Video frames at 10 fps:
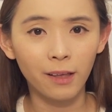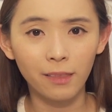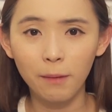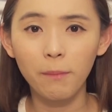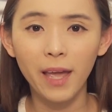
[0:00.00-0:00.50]

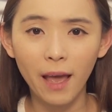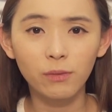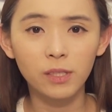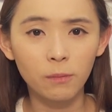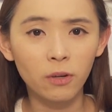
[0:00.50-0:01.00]
they may
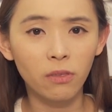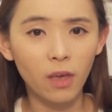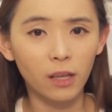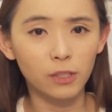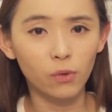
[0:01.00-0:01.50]
have similar
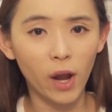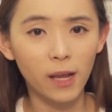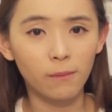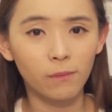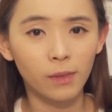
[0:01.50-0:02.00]
thoughts,
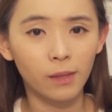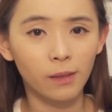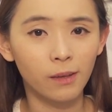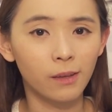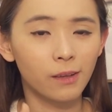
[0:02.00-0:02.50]
right?
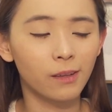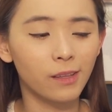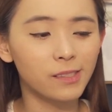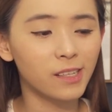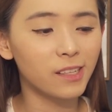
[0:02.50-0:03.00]

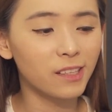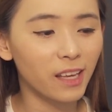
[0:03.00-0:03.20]
Let's take a